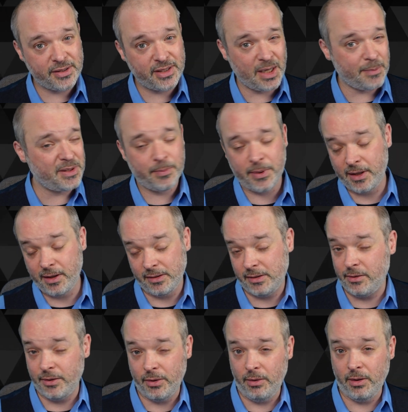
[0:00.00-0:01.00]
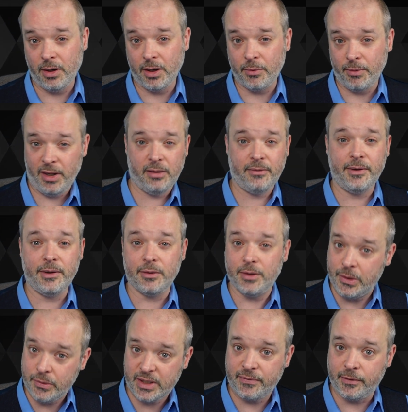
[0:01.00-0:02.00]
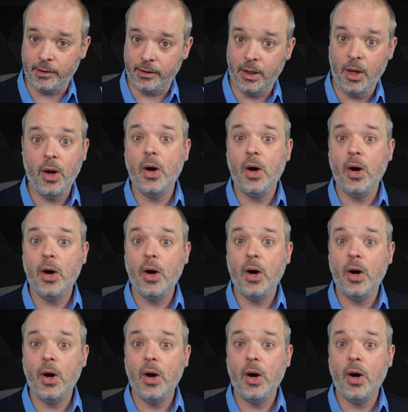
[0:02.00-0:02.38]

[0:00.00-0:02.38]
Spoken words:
steps because they're no longer relevant or useful,